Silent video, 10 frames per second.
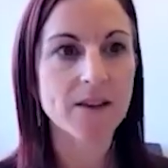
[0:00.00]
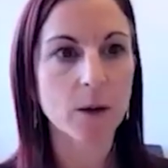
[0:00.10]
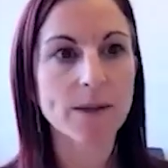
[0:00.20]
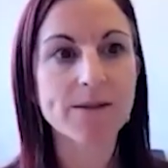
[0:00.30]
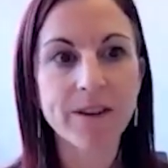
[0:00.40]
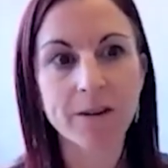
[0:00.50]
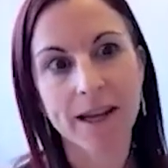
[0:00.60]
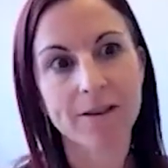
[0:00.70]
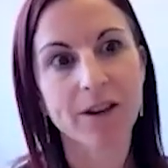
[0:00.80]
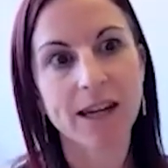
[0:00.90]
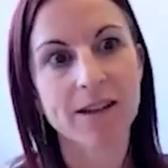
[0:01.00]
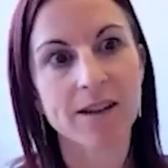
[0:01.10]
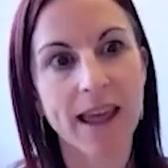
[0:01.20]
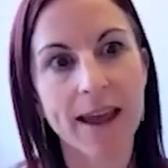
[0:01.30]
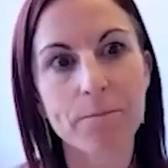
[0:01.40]
So it's very
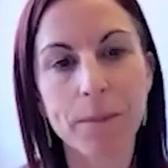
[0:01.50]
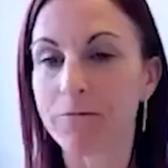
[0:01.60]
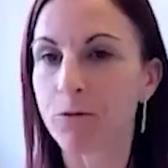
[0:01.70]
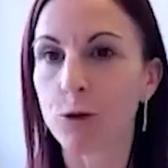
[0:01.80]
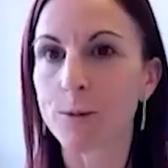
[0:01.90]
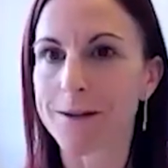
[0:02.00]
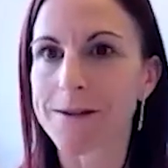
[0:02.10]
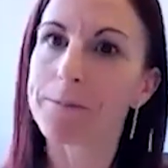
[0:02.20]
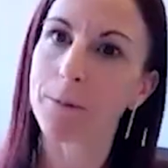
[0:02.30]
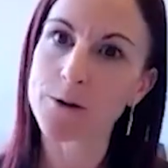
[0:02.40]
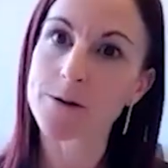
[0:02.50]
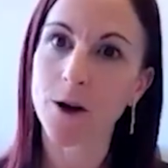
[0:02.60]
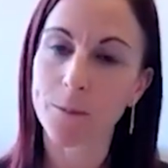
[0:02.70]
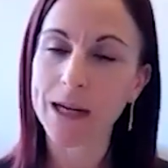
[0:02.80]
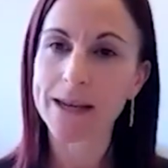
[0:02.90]
evident that metformin is the most
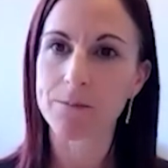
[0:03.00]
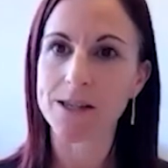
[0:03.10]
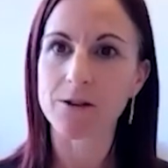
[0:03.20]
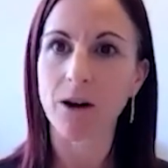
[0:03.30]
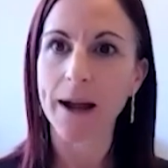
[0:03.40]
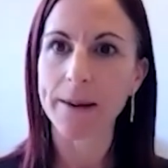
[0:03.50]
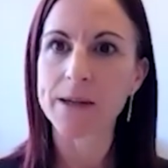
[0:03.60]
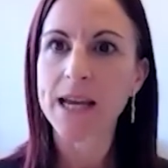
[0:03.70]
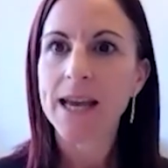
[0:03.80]
commonly prescribed